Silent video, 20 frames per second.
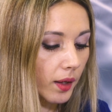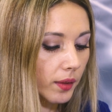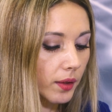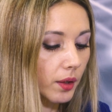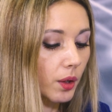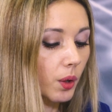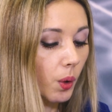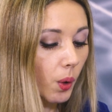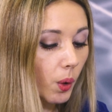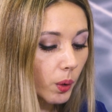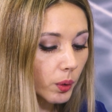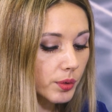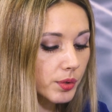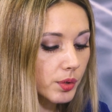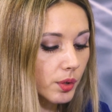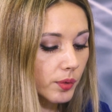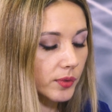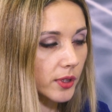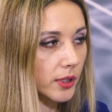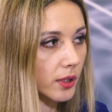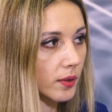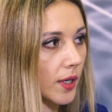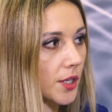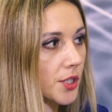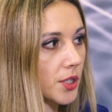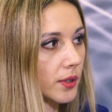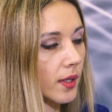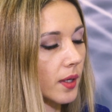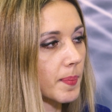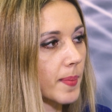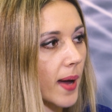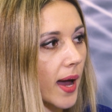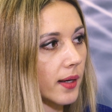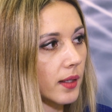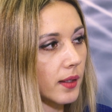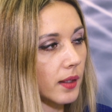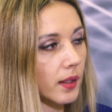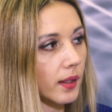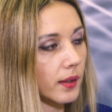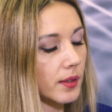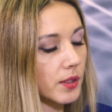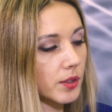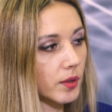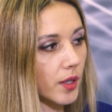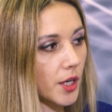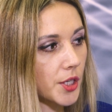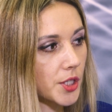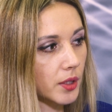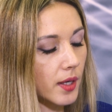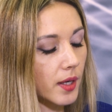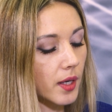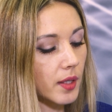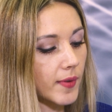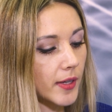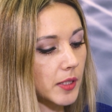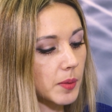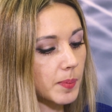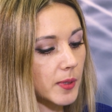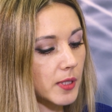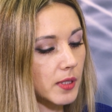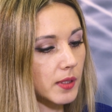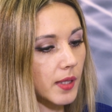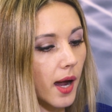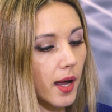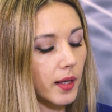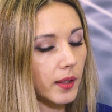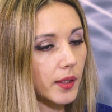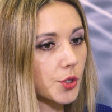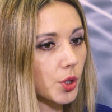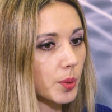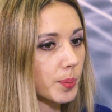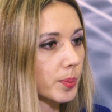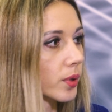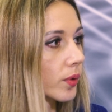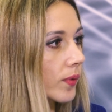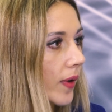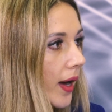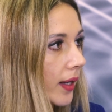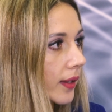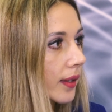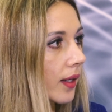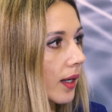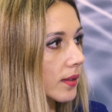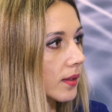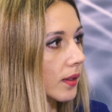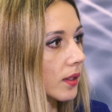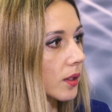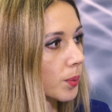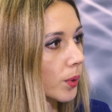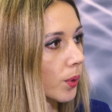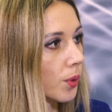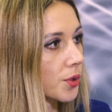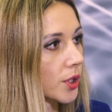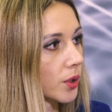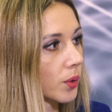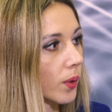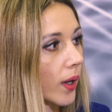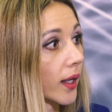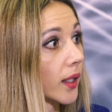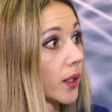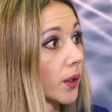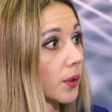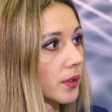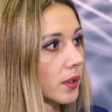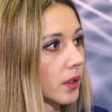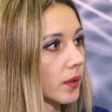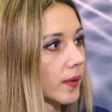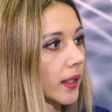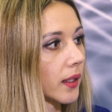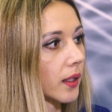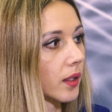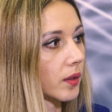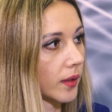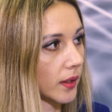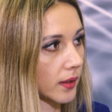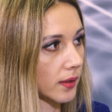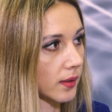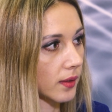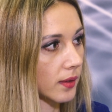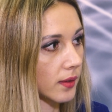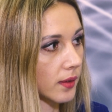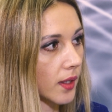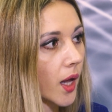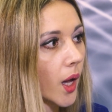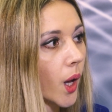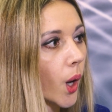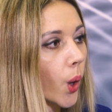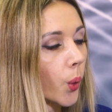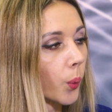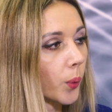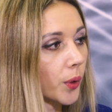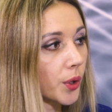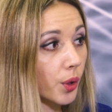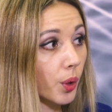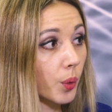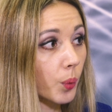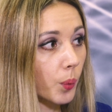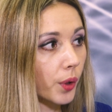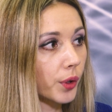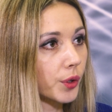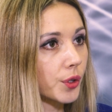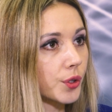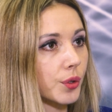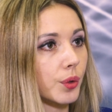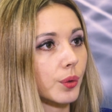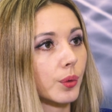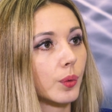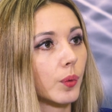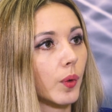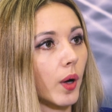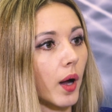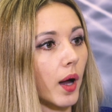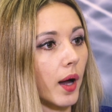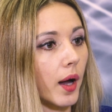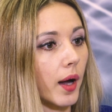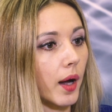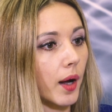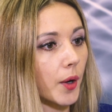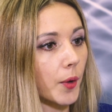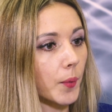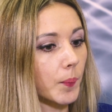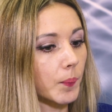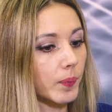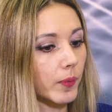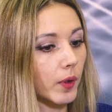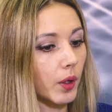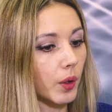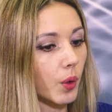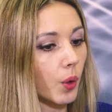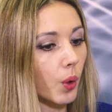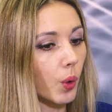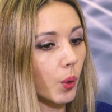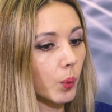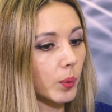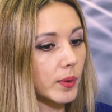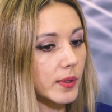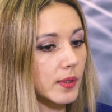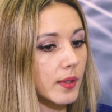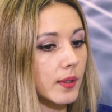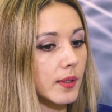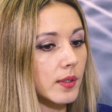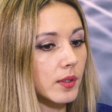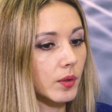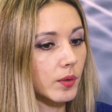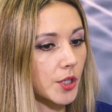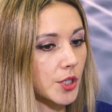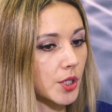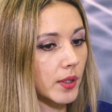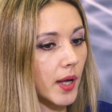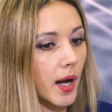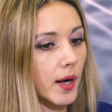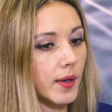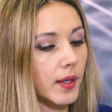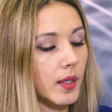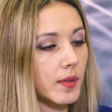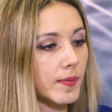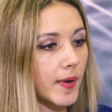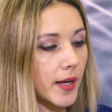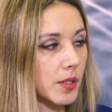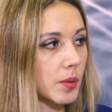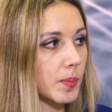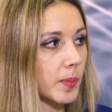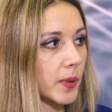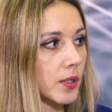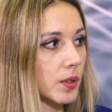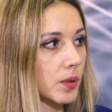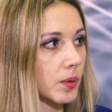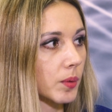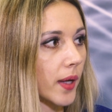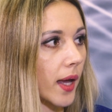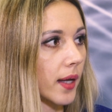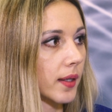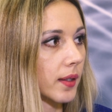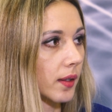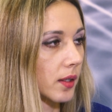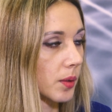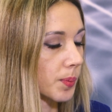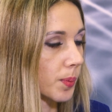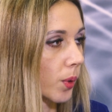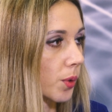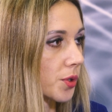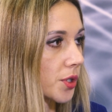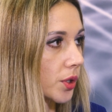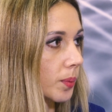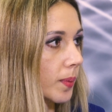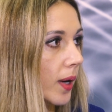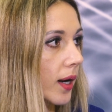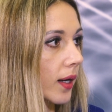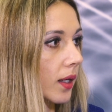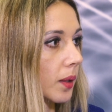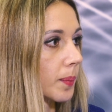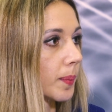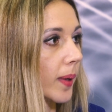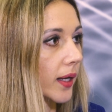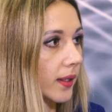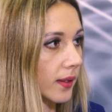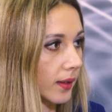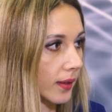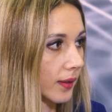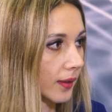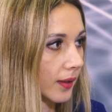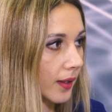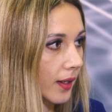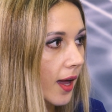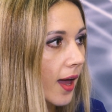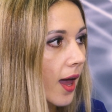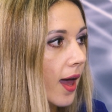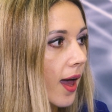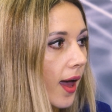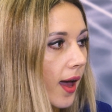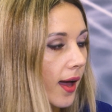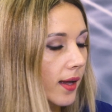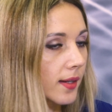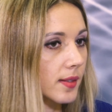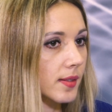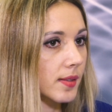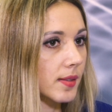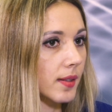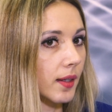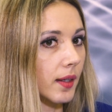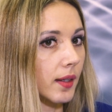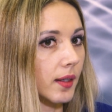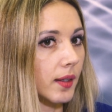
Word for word: the goals of discretionary investment style, it should provide us exposure to idiosyncratic risks. We don't want to go with the discretionary investment to get exposure to market beta. Hence,